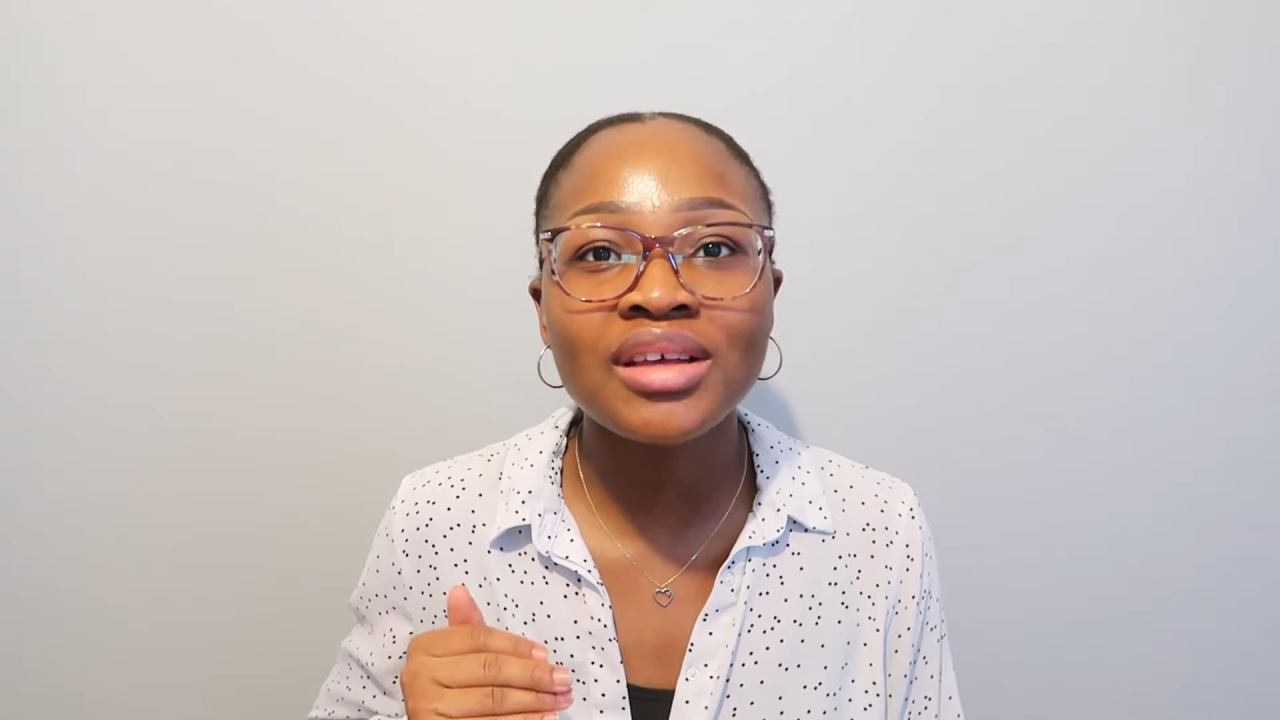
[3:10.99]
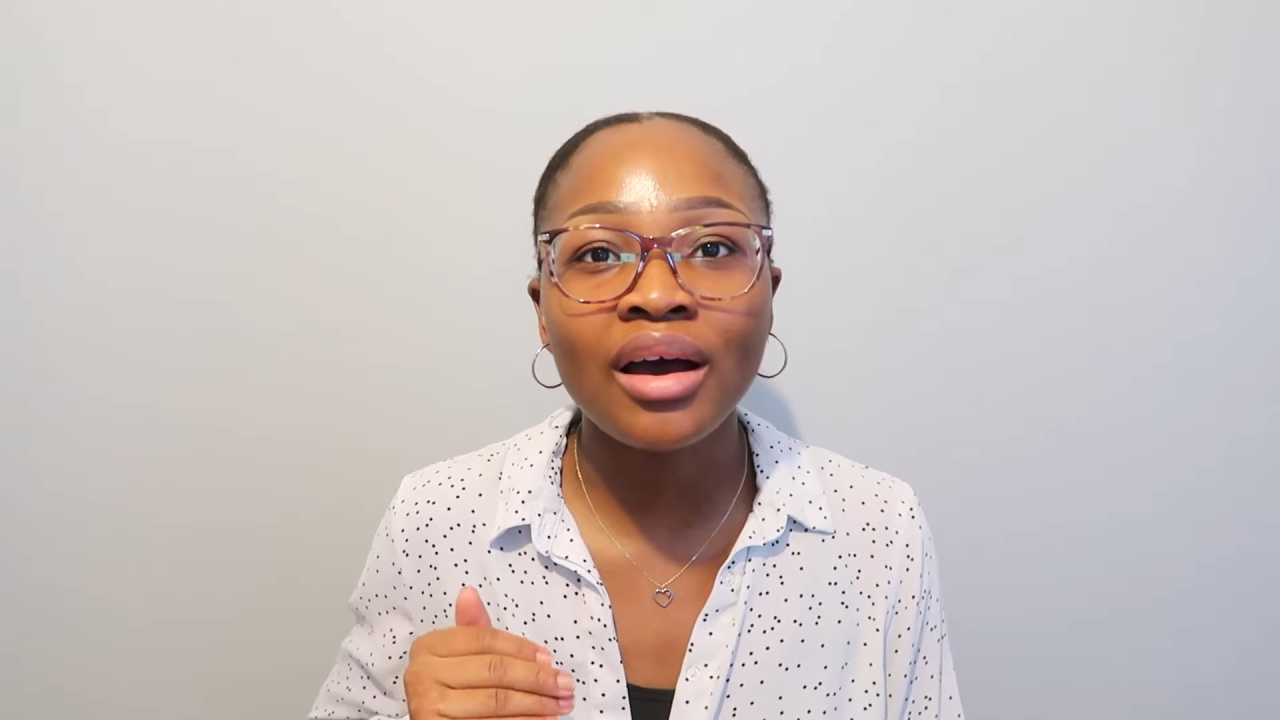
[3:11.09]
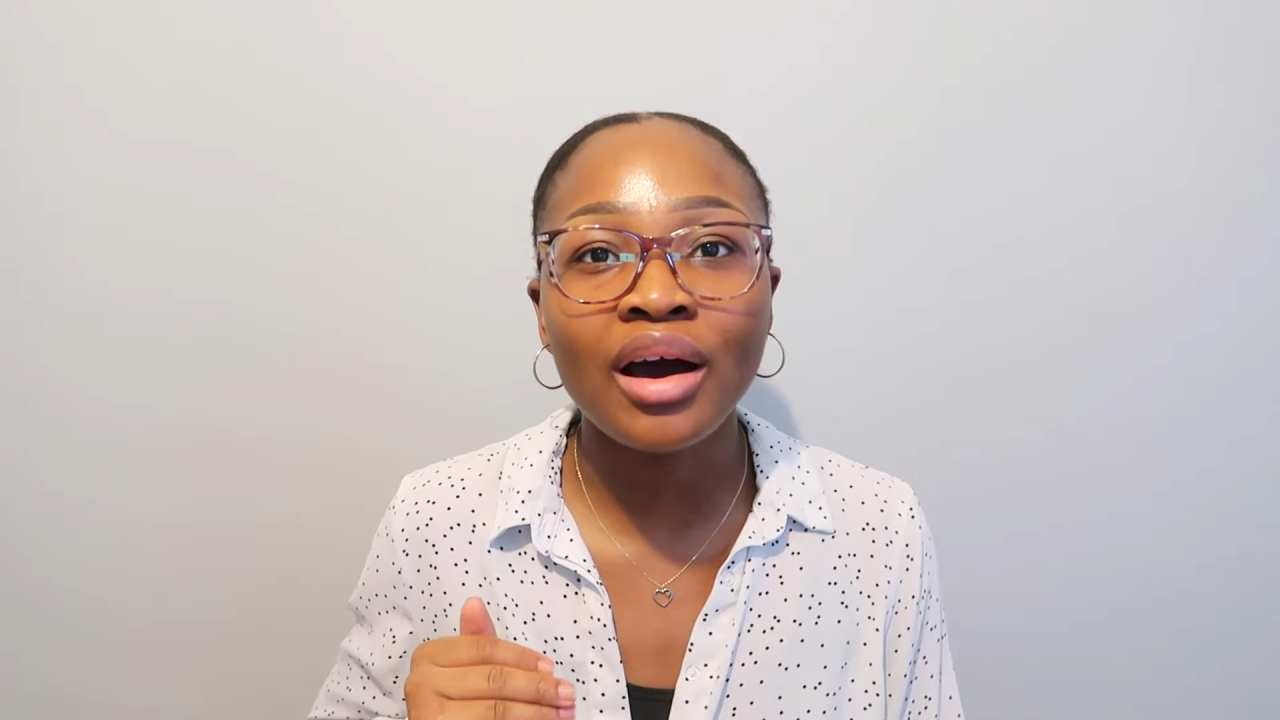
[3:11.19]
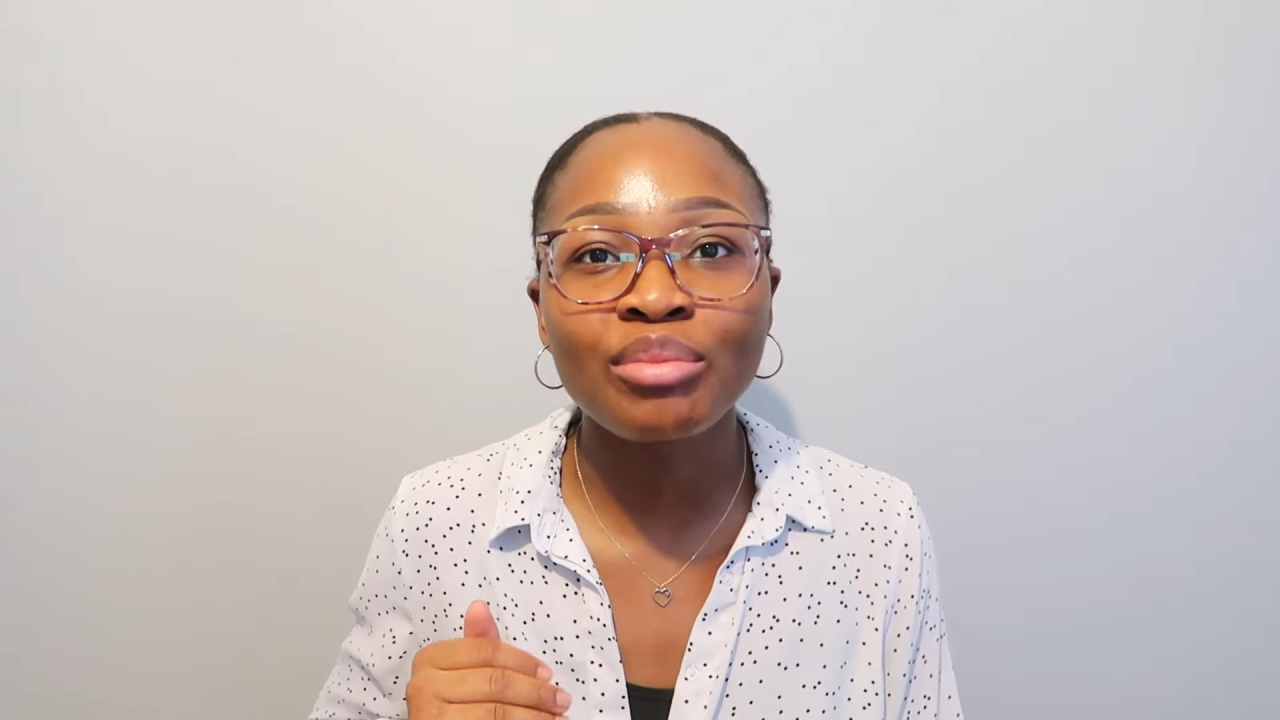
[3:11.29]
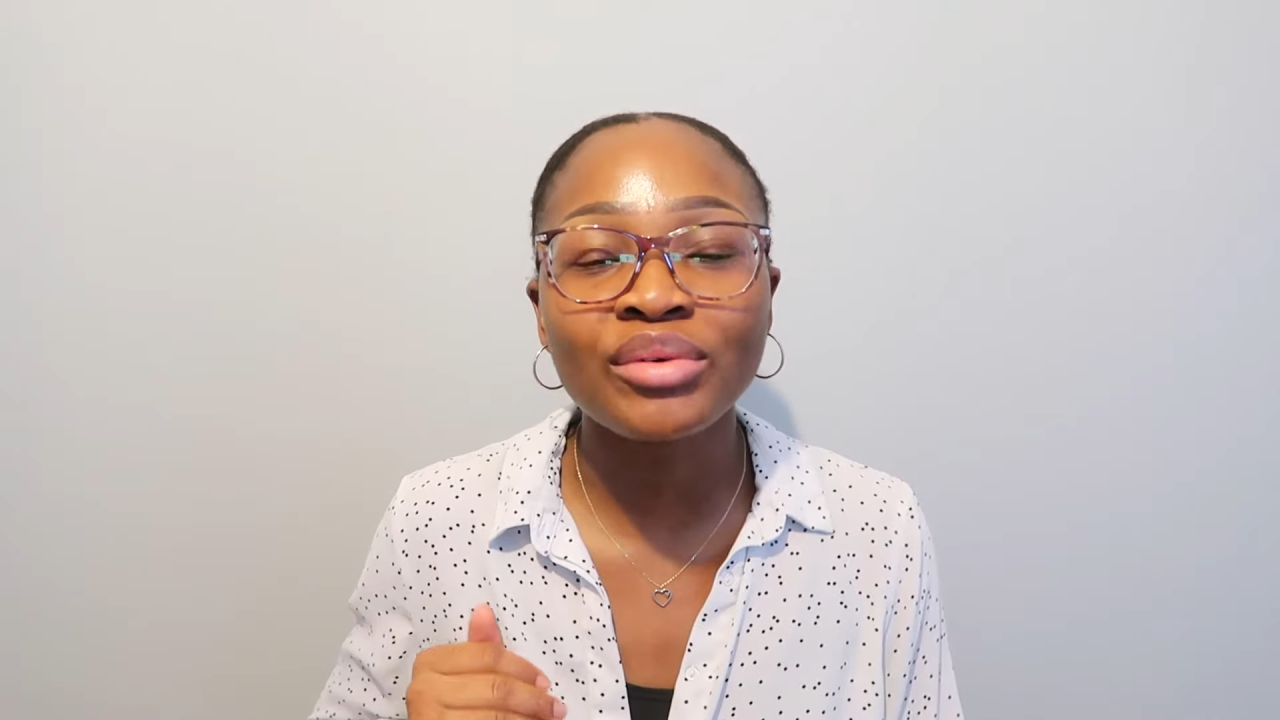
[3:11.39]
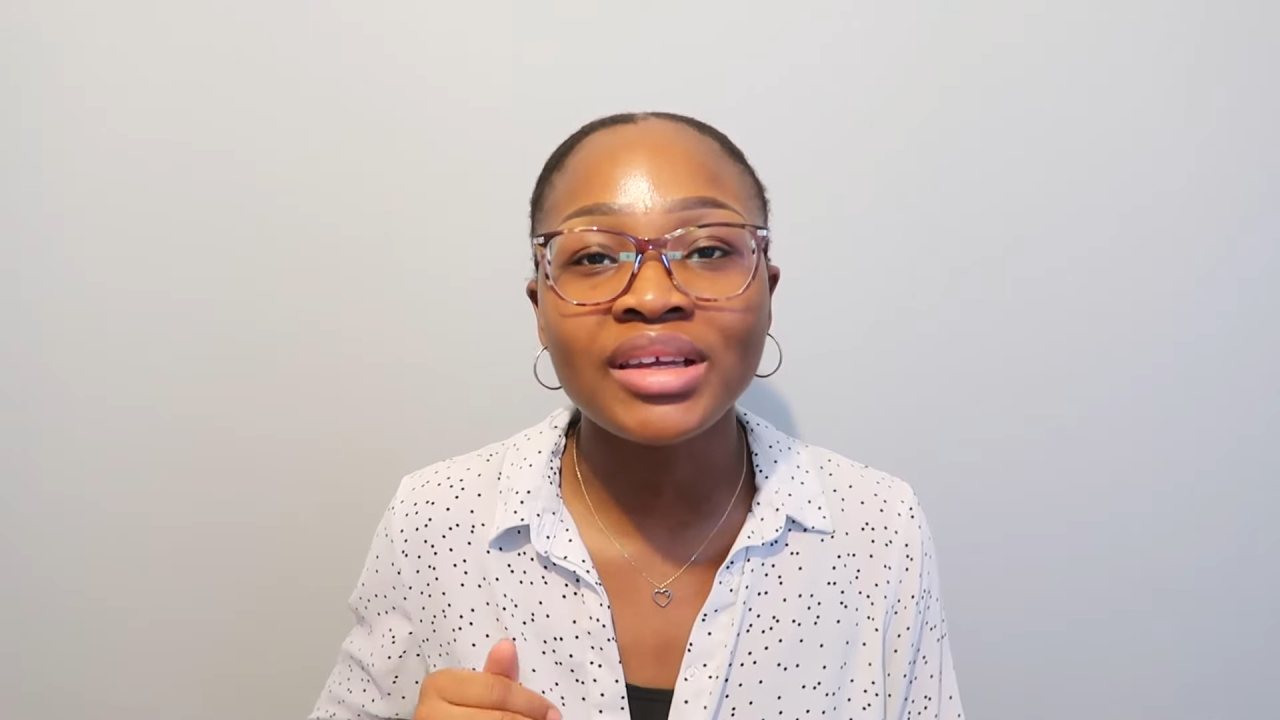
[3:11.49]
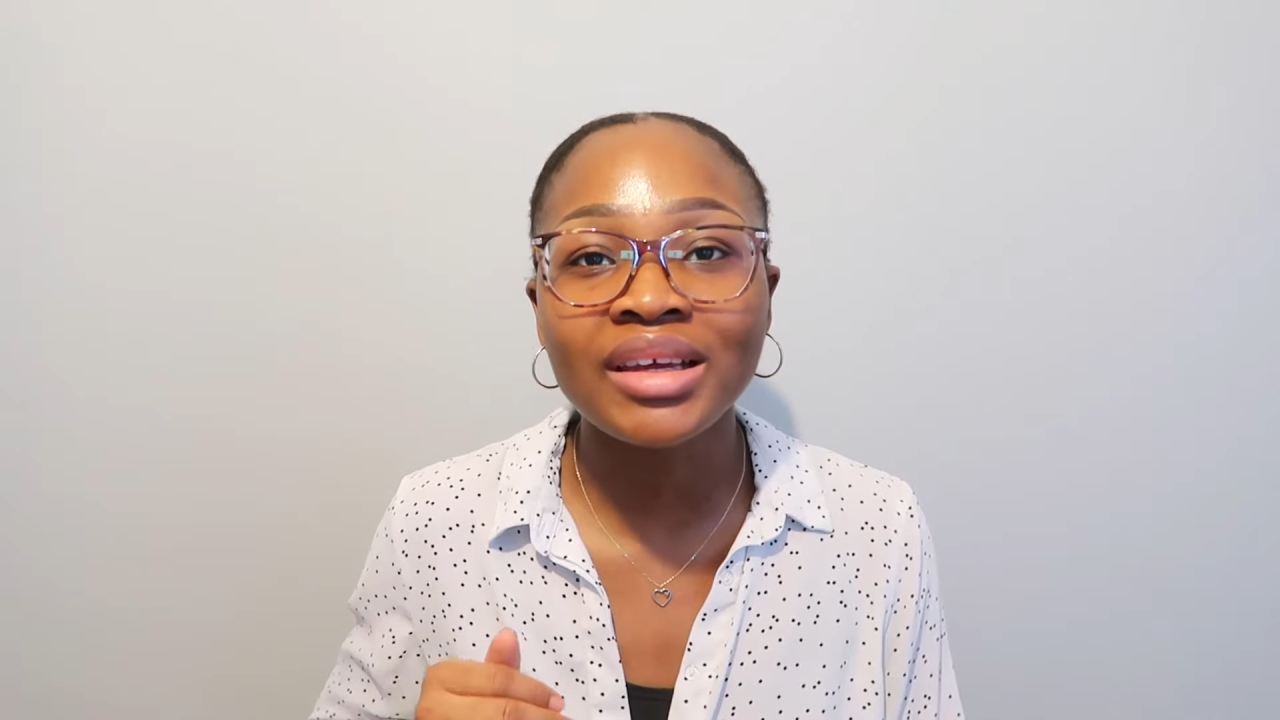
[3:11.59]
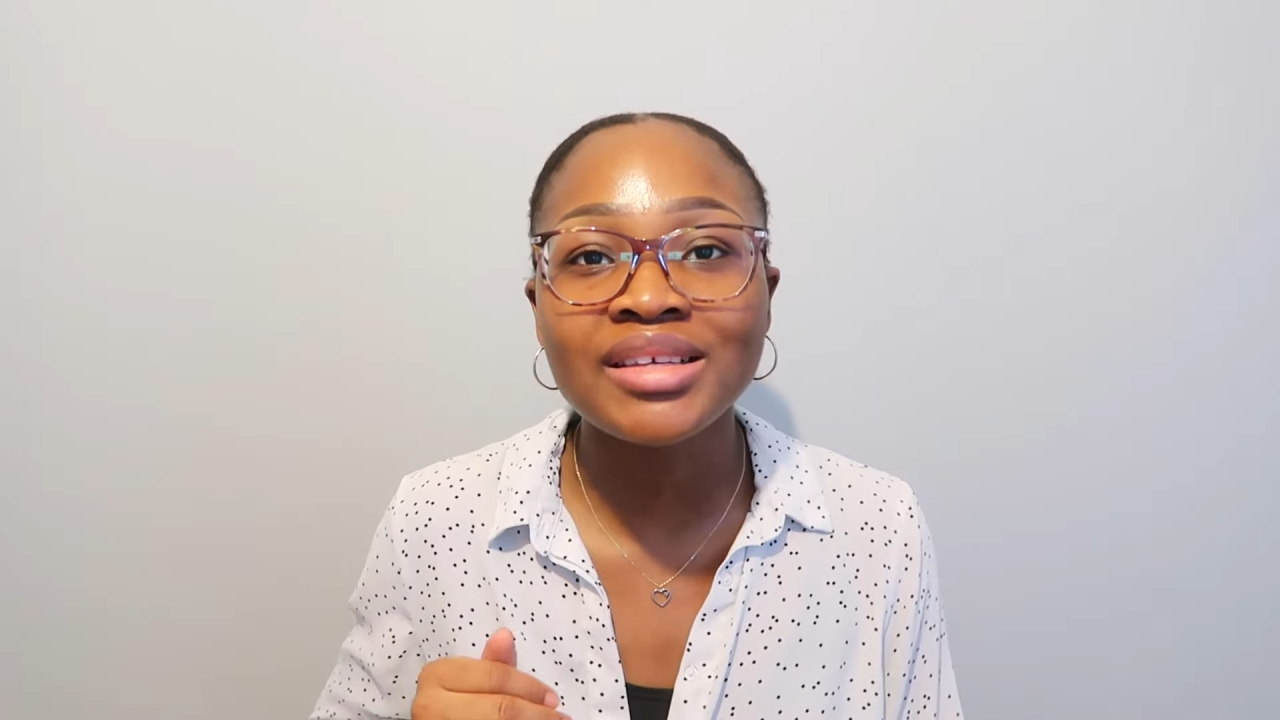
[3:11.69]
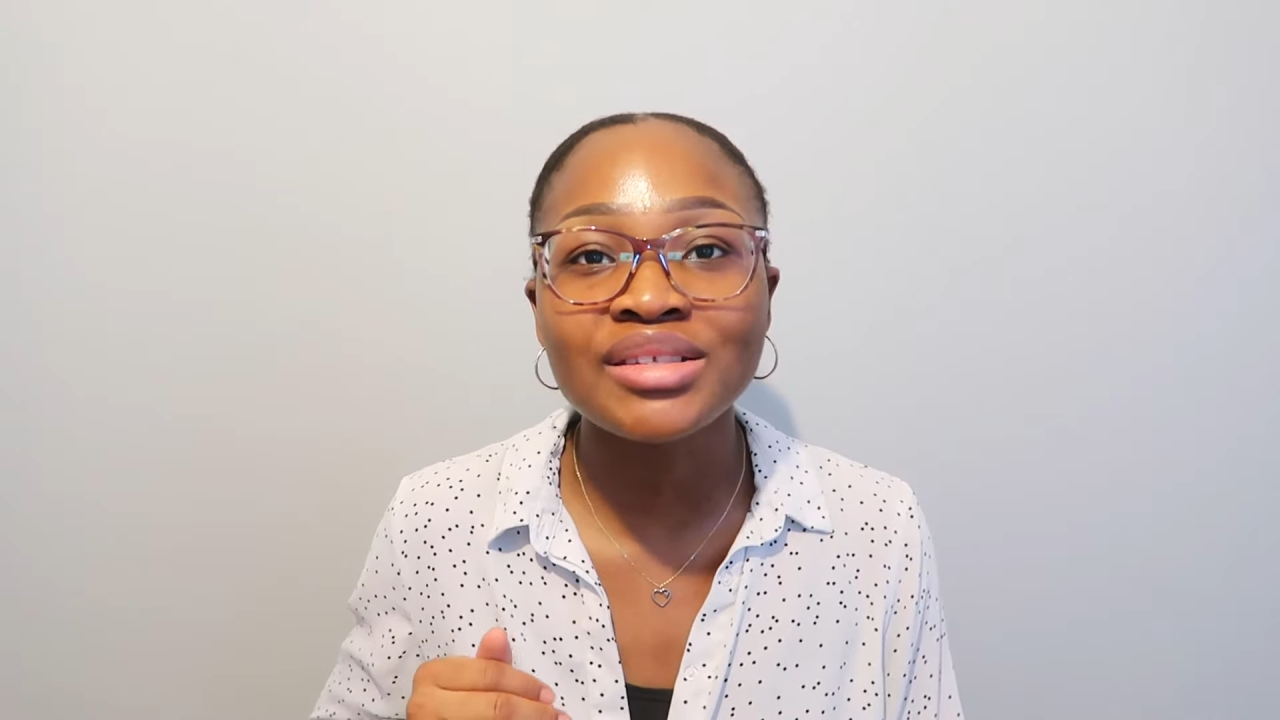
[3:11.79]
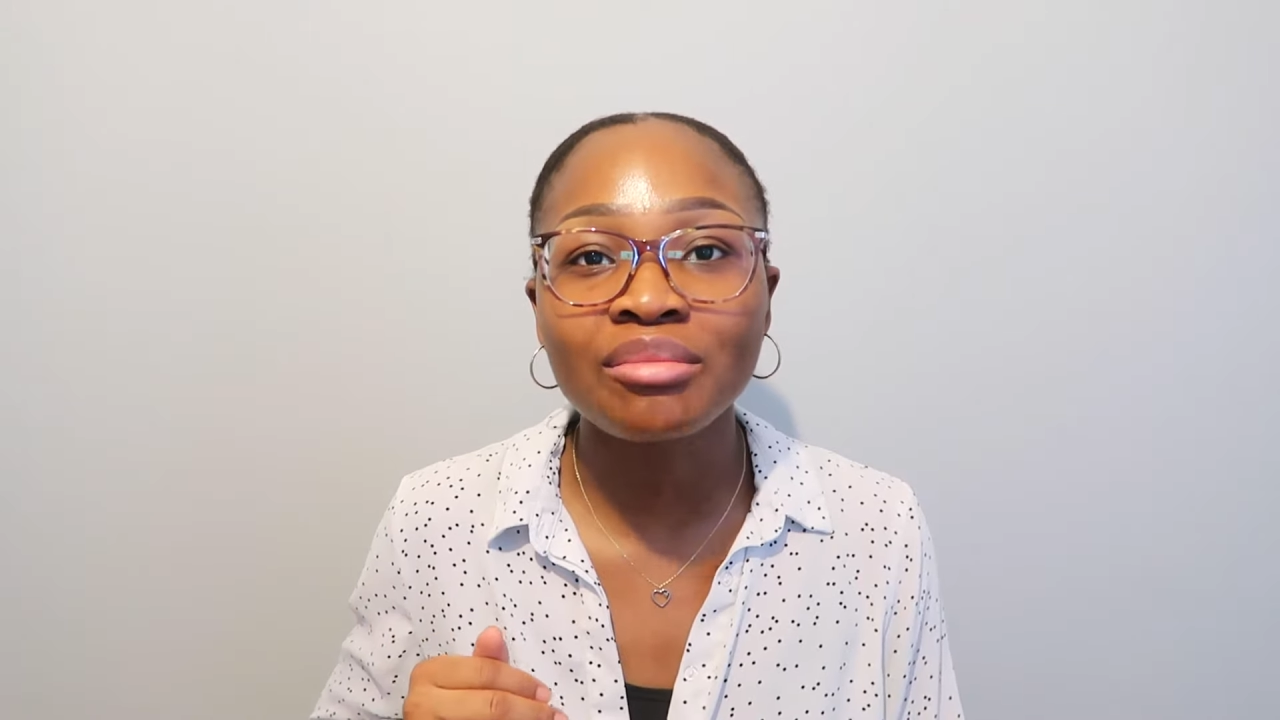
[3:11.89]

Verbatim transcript: a couple years